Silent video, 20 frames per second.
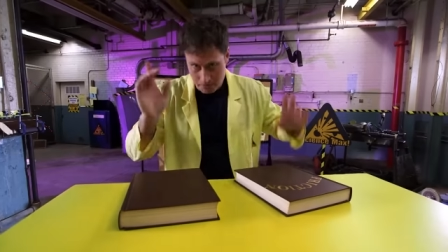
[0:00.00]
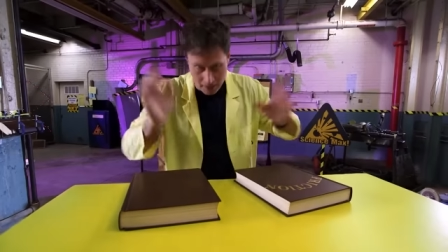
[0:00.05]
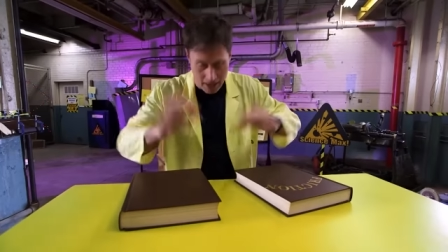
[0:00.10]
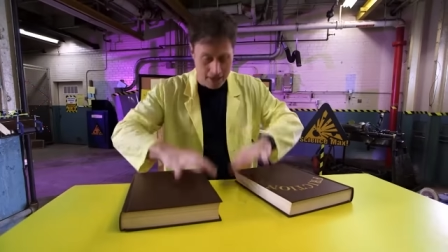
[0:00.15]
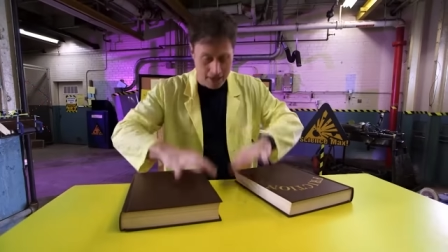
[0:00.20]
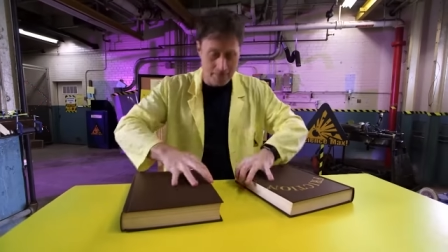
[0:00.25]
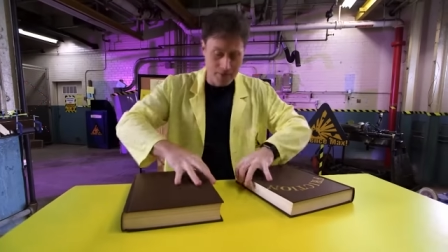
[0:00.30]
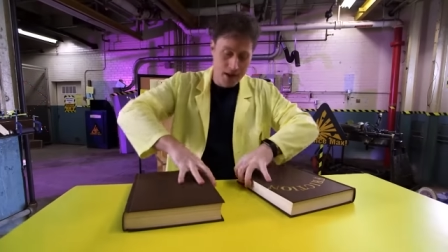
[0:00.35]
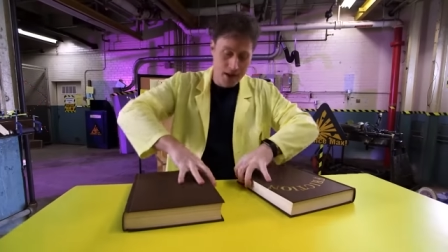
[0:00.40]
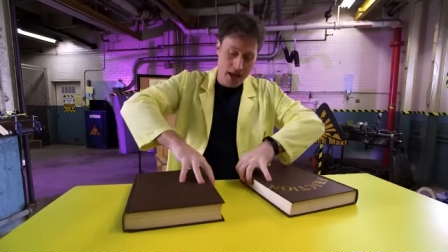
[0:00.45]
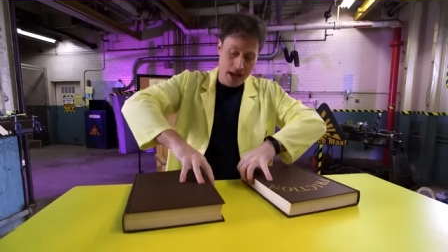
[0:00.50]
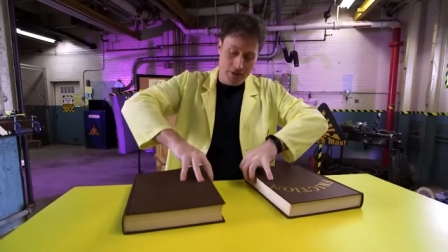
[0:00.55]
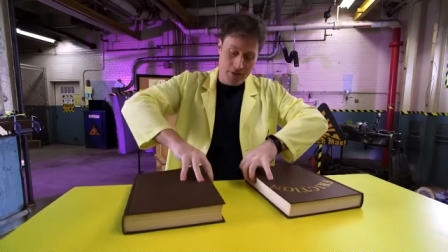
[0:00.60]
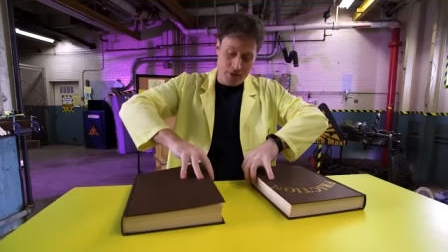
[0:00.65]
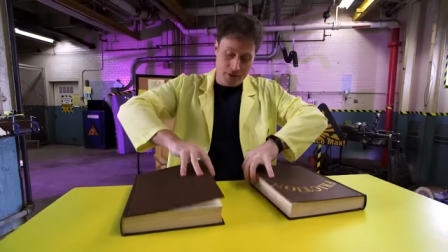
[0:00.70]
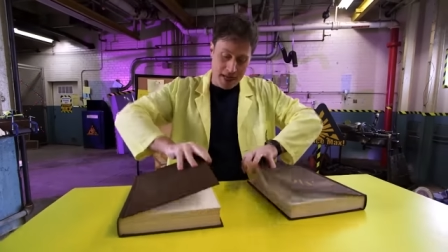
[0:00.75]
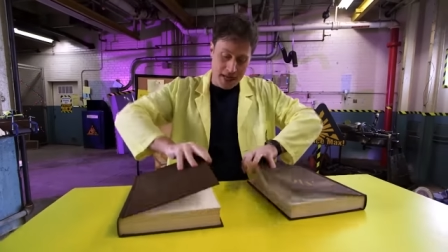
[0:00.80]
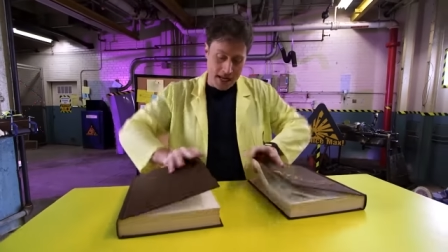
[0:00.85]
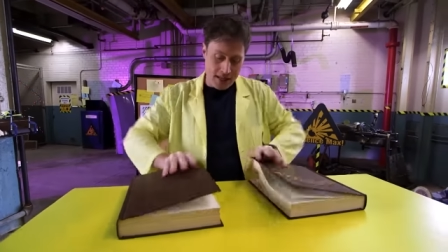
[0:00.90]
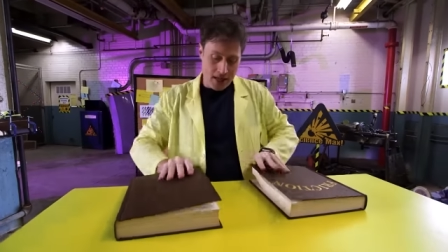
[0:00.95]
But if
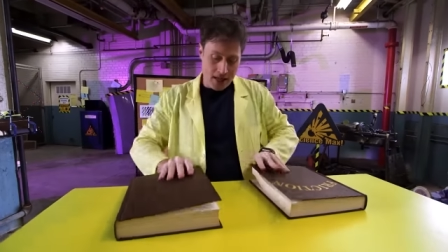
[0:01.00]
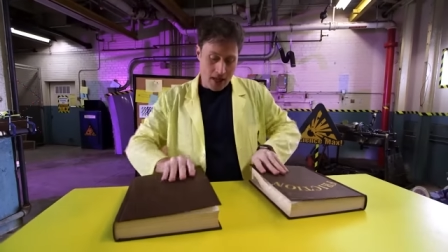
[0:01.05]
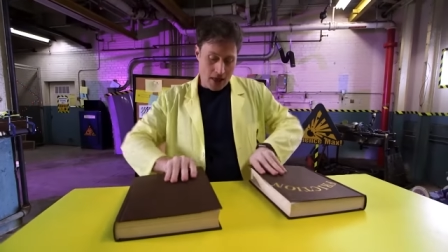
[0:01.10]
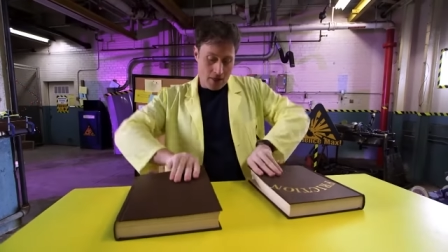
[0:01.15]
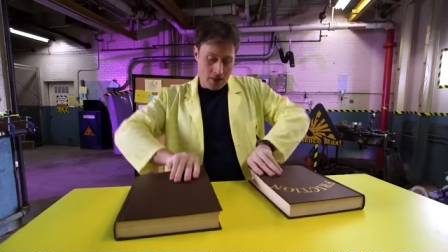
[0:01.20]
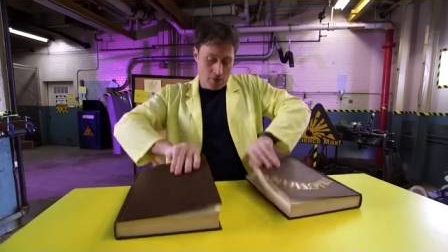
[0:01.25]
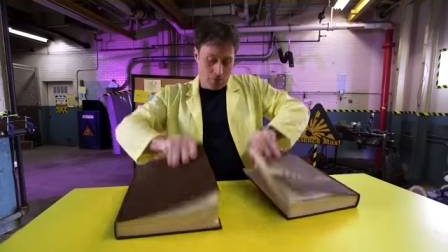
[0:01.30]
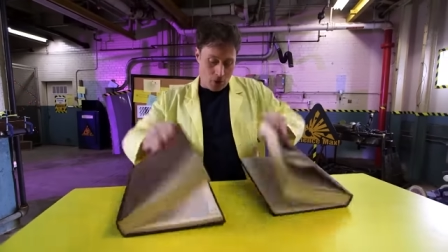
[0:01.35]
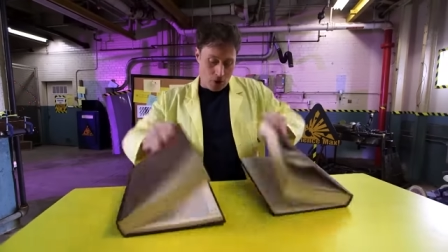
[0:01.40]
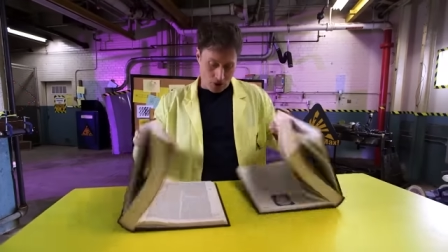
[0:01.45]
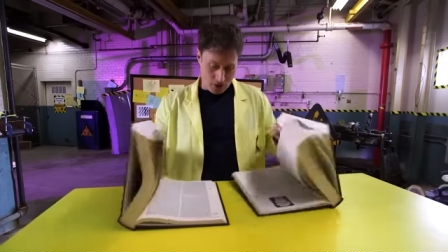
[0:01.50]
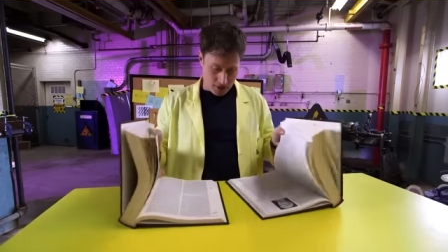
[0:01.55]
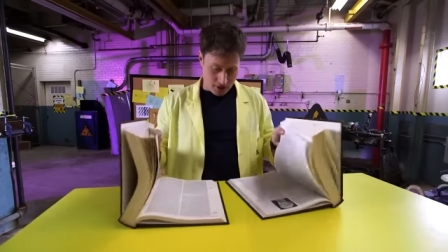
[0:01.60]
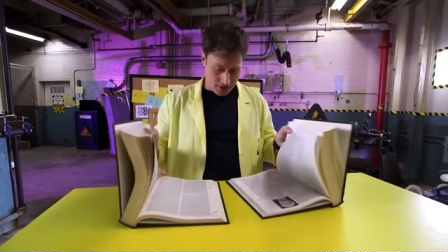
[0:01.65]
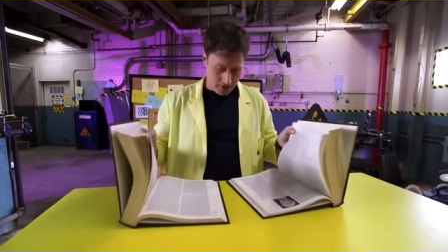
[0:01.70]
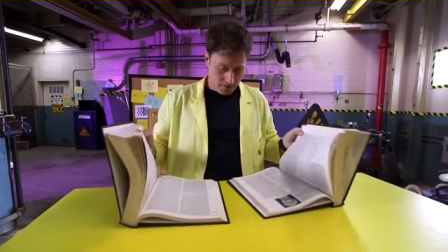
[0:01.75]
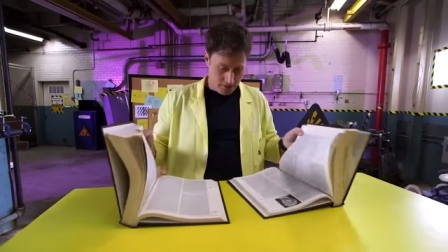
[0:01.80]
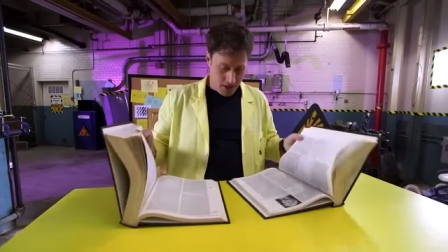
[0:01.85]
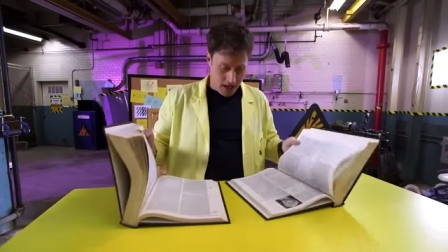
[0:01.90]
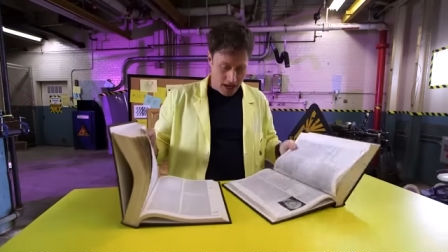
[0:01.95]
you take the
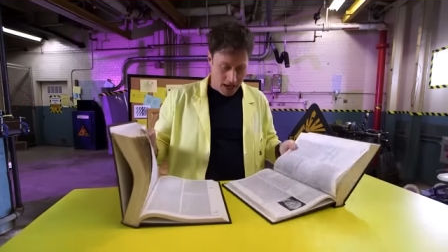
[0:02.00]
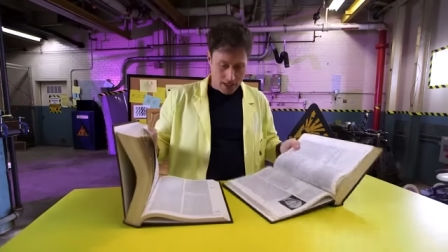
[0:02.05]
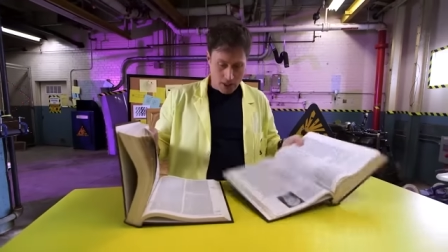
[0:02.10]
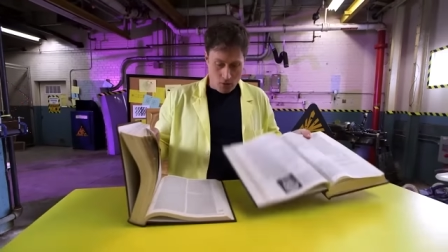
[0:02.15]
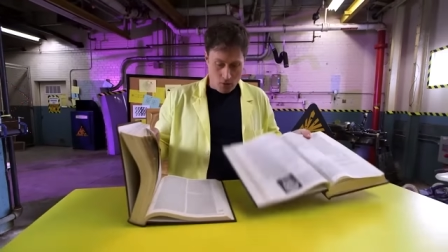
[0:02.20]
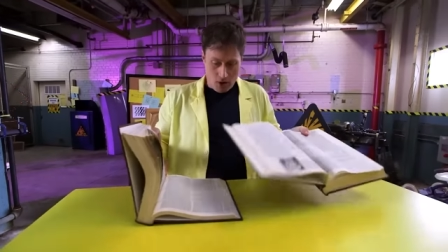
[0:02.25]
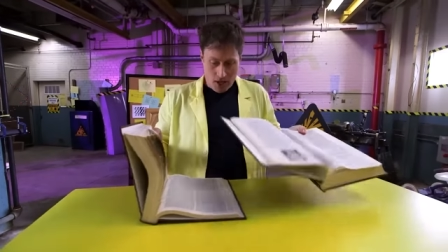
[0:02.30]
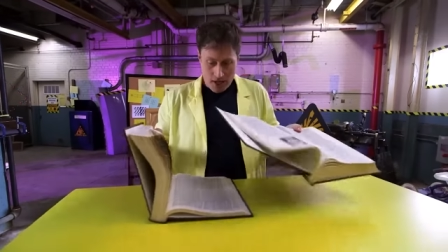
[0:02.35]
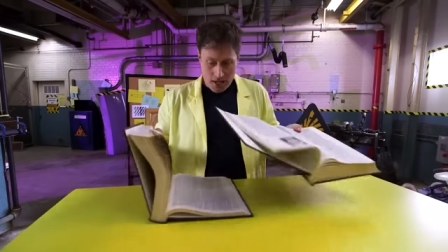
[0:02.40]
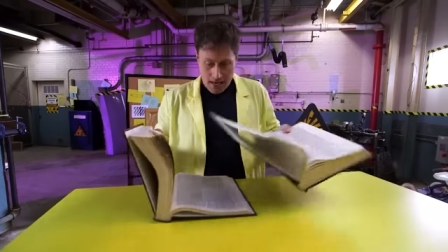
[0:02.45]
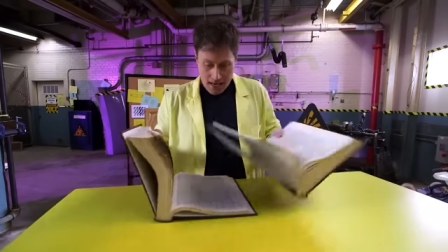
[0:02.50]
books and you